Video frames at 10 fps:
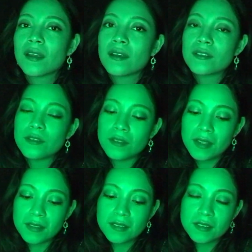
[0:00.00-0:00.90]
So
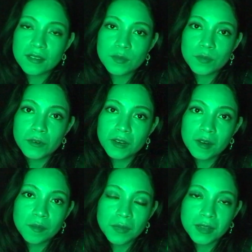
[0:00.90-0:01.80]
that's pretty
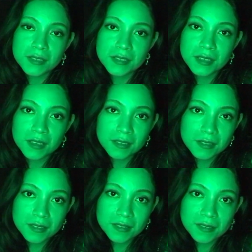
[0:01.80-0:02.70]
much
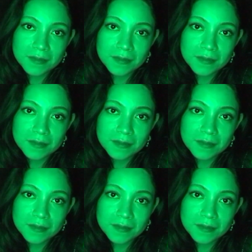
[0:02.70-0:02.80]
it.